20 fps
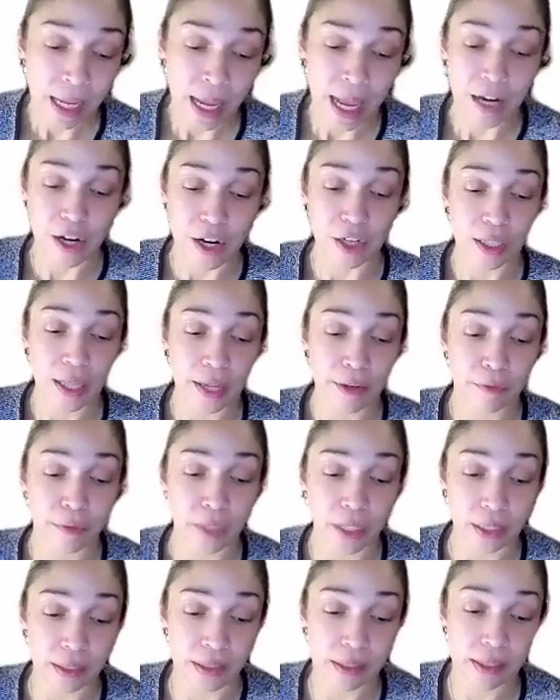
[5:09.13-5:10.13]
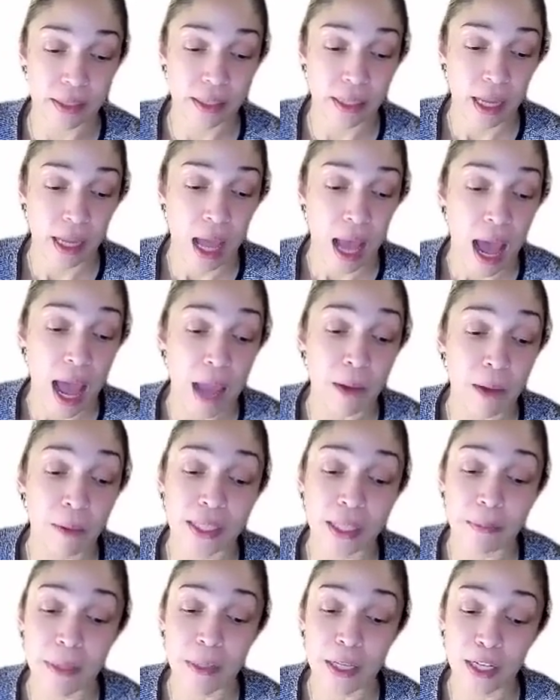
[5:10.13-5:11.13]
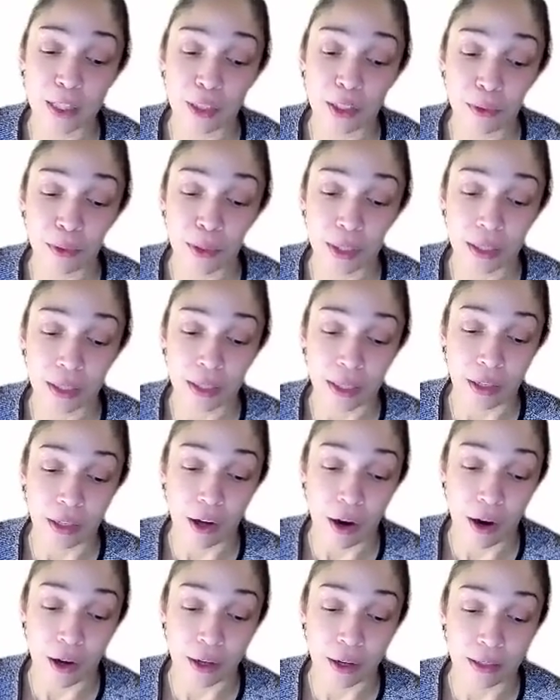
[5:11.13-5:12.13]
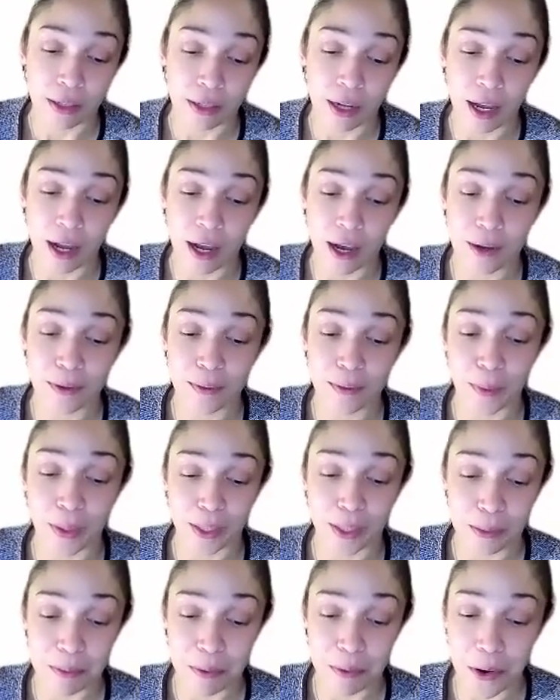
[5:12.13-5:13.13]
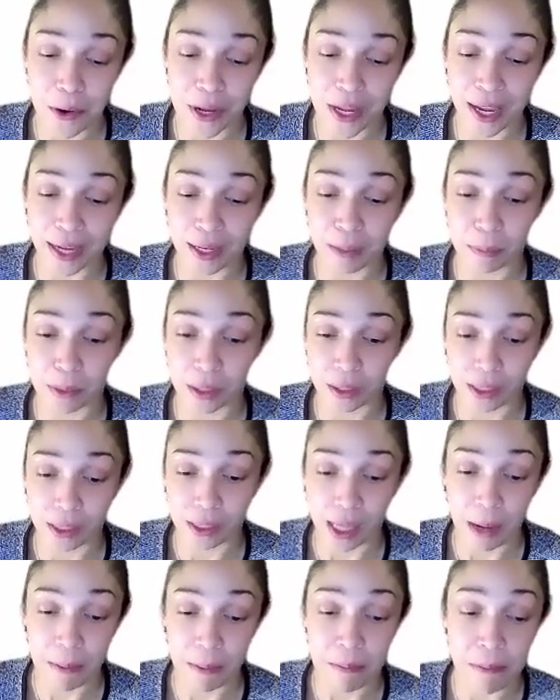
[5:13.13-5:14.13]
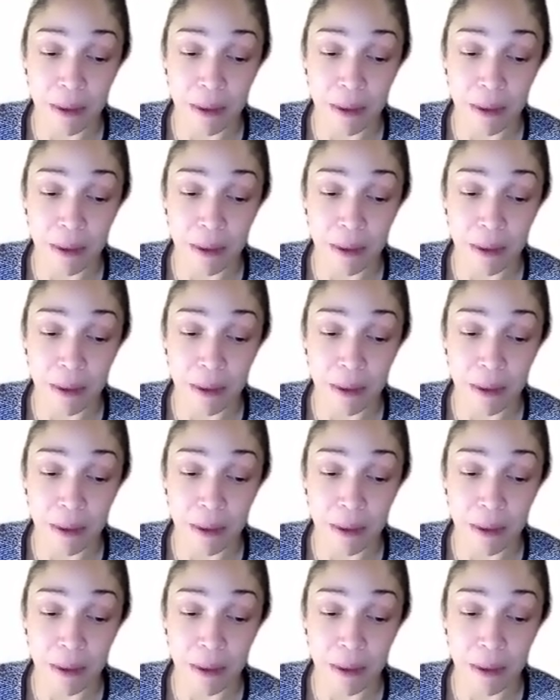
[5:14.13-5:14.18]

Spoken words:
And her letter reads, I was admitted through the ER with pneumonia and a blood clot.